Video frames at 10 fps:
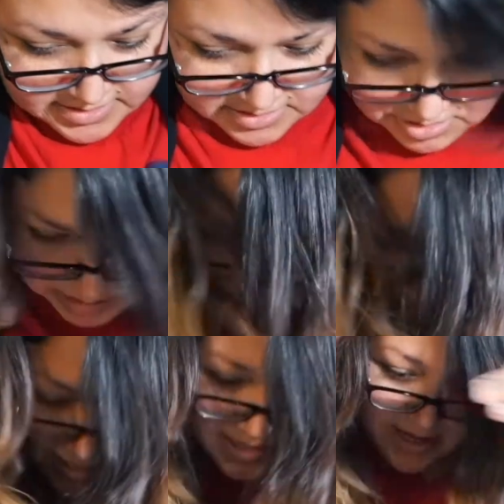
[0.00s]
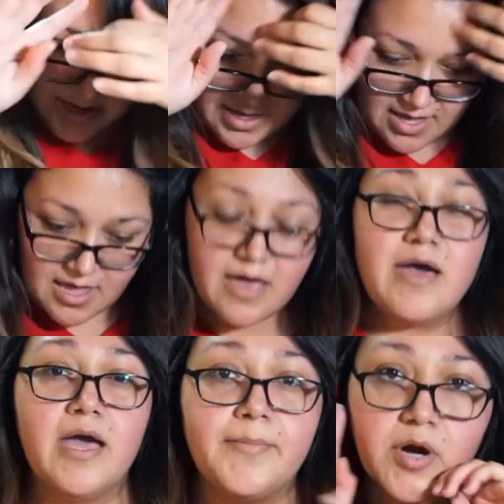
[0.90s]
this is just the way that
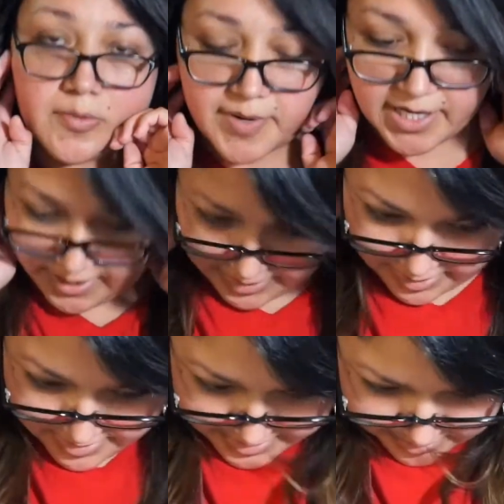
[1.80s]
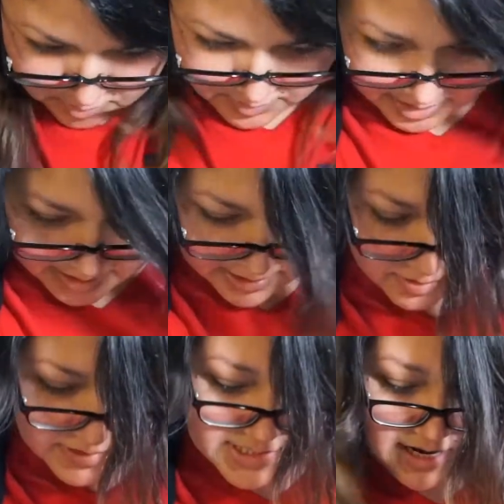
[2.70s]
I part my hair and the way that I
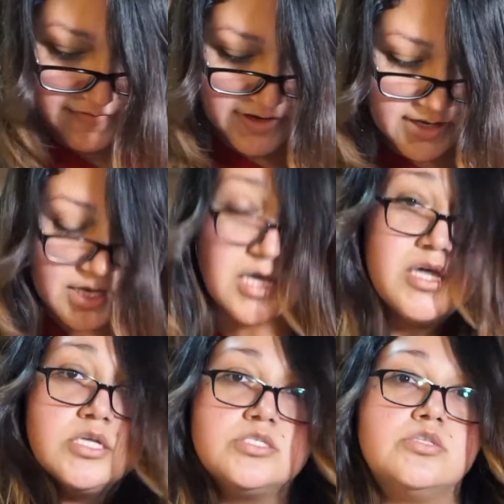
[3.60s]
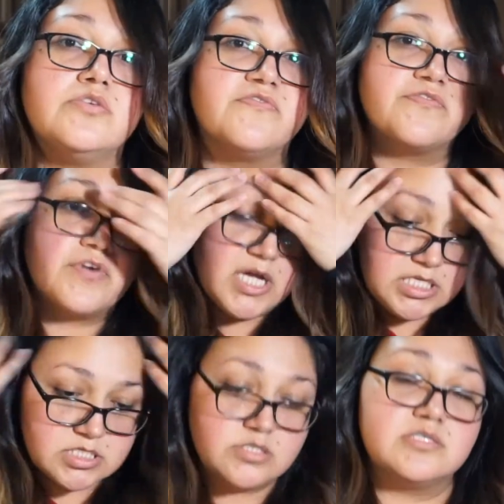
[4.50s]
always have it to the
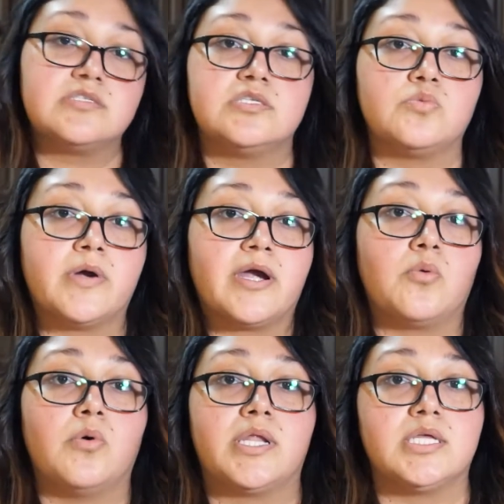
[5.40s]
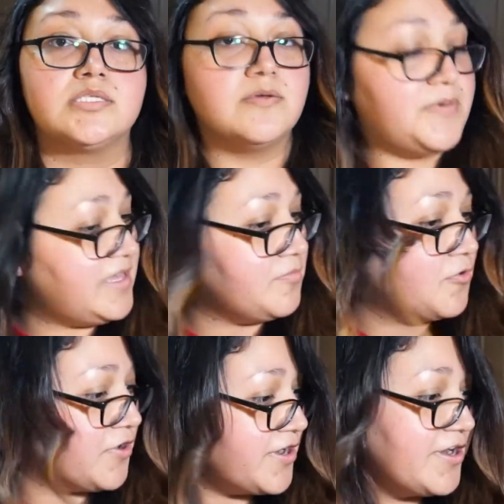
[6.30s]
front. So this is where I want it to be
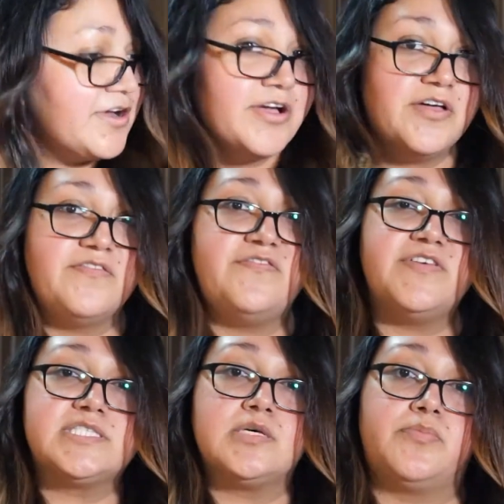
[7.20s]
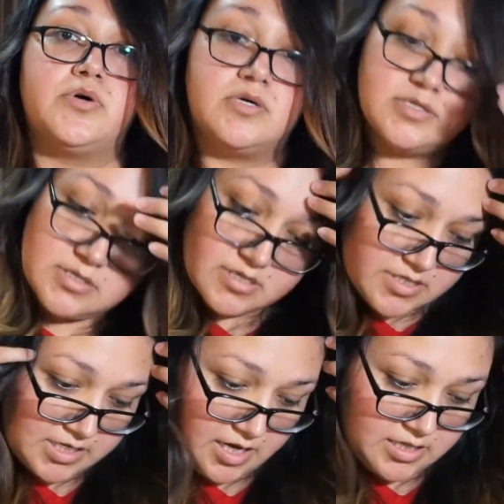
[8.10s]
more visible,
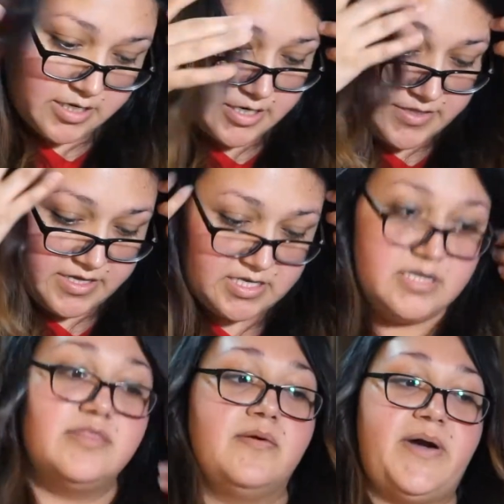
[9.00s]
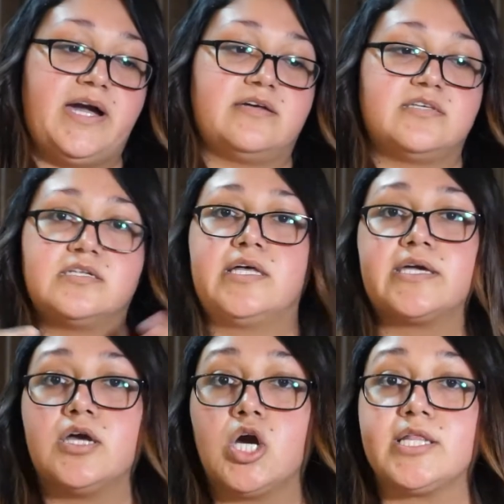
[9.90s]
the color, than in the back, because I
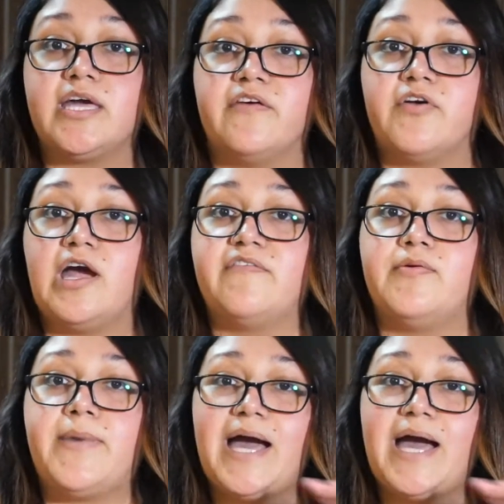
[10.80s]
like hardly ever have it